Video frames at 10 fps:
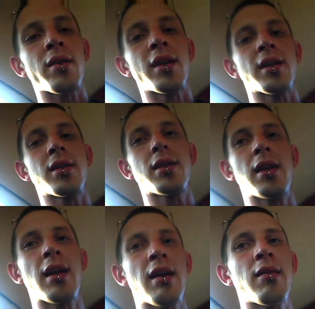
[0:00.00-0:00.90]
And uh,
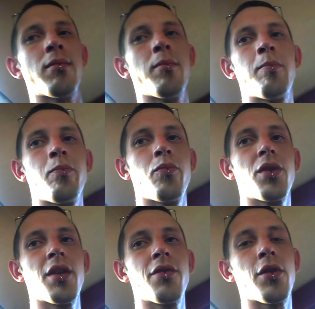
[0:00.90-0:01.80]
if you
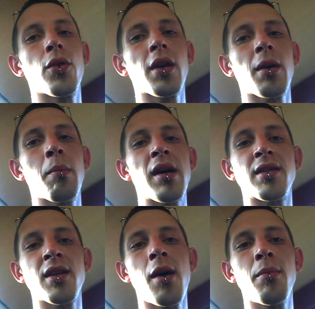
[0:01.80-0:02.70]
look at my Samba
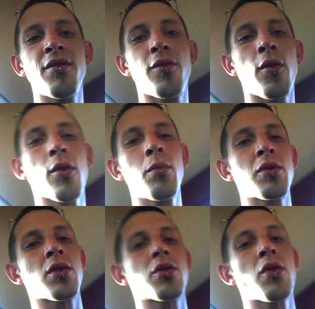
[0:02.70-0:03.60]
forum, which I'll try to
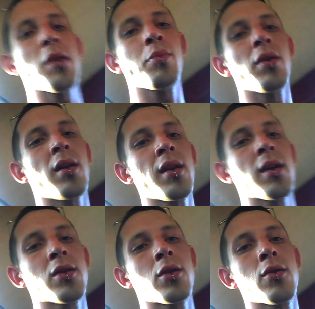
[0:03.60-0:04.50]
put a link to
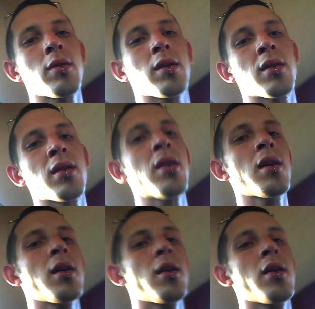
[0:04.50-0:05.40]
in
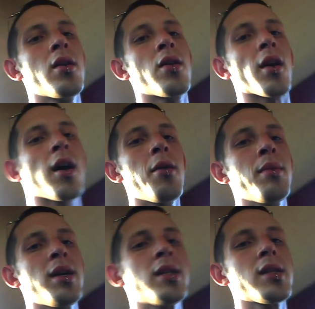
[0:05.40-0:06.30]
the comments,
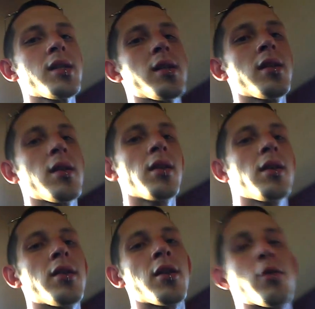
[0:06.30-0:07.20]
then you'll
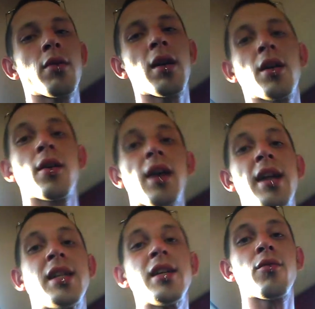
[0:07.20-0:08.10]
get a good idea of where
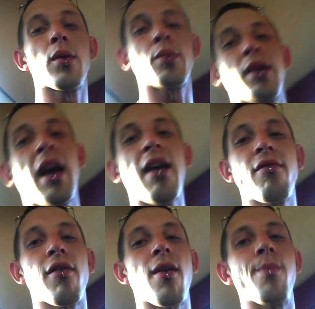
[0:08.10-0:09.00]
we came from.
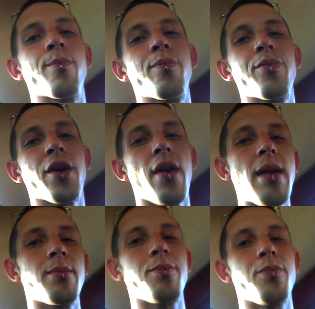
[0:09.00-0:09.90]
Alright,
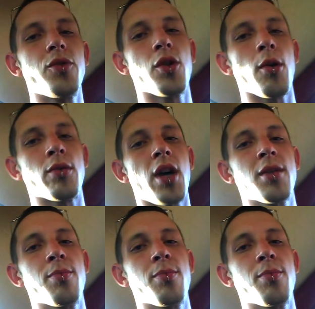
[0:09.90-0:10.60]
so talk to me later.